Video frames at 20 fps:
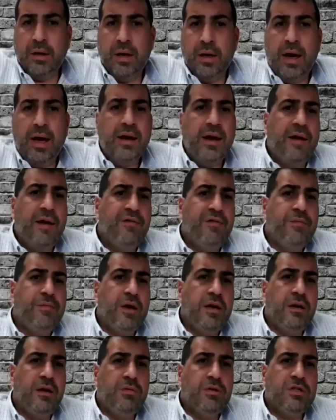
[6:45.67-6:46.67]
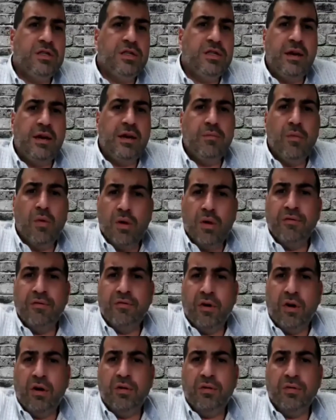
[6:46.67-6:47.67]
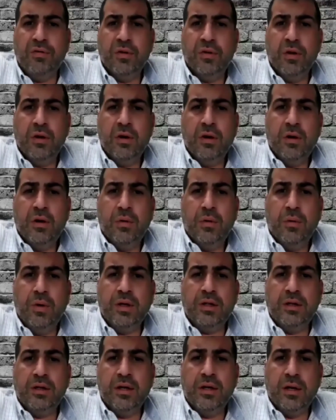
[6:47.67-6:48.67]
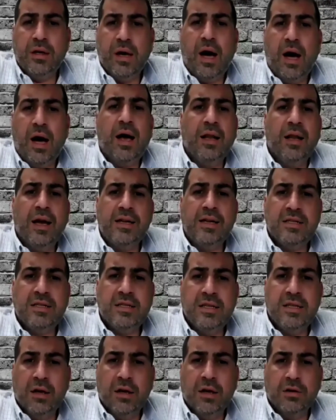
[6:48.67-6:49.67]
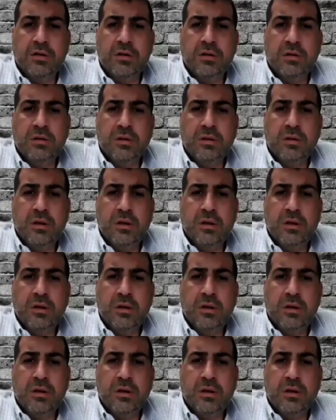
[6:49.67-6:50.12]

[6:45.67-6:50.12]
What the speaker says: and everybody was getting more involved with the online sales